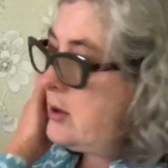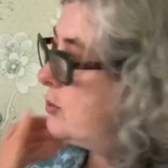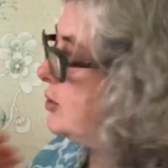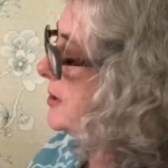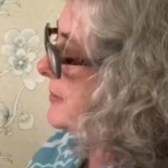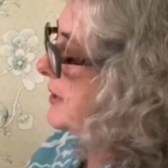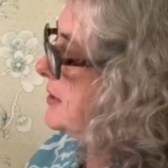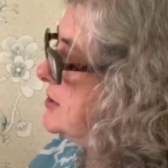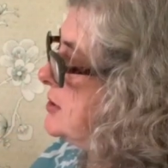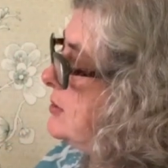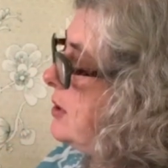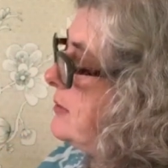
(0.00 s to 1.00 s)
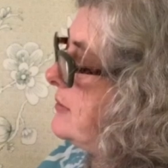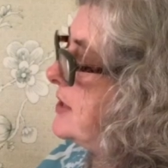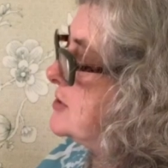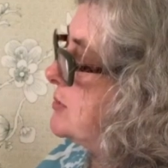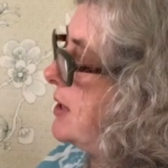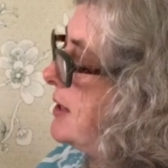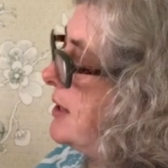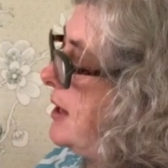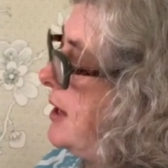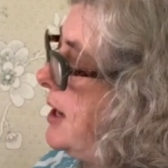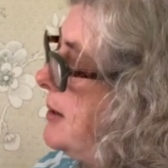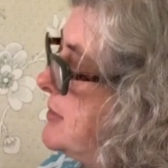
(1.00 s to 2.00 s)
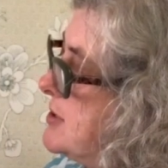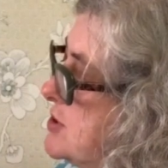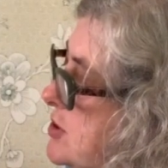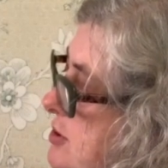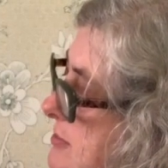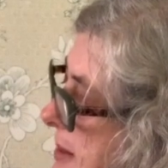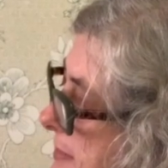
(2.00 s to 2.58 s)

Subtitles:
What am I gonna do? That's right, I'm gonna turn my